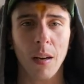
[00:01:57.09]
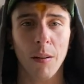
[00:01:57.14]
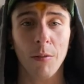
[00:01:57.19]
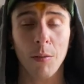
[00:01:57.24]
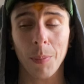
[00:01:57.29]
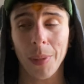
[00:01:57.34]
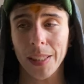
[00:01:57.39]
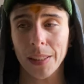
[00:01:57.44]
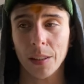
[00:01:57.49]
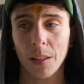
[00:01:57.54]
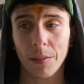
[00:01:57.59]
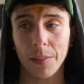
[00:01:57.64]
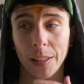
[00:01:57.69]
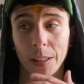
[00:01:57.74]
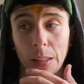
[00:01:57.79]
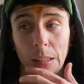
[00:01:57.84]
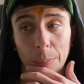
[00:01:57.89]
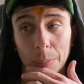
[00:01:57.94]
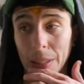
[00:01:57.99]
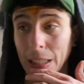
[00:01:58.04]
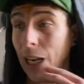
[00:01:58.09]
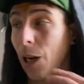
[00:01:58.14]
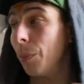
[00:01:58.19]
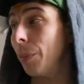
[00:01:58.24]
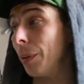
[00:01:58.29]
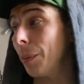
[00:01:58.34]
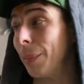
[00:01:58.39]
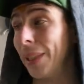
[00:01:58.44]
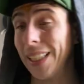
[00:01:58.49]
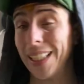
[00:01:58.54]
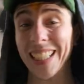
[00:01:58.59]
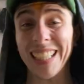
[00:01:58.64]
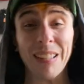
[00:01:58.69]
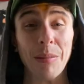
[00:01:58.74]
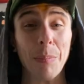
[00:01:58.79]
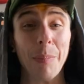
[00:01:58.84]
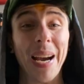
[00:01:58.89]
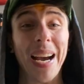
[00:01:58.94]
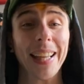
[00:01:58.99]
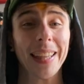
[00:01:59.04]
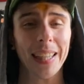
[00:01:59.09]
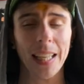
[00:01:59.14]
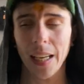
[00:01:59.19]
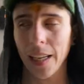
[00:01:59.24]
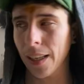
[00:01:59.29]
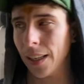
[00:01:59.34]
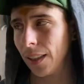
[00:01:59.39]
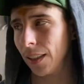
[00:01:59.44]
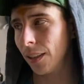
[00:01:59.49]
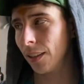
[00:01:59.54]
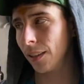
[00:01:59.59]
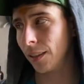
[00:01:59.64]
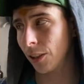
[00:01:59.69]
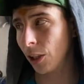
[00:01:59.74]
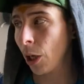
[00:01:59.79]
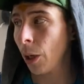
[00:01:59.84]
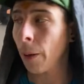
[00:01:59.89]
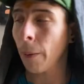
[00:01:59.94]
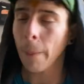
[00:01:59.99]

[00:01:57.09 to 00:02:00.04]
for myself that's been helping me combat that is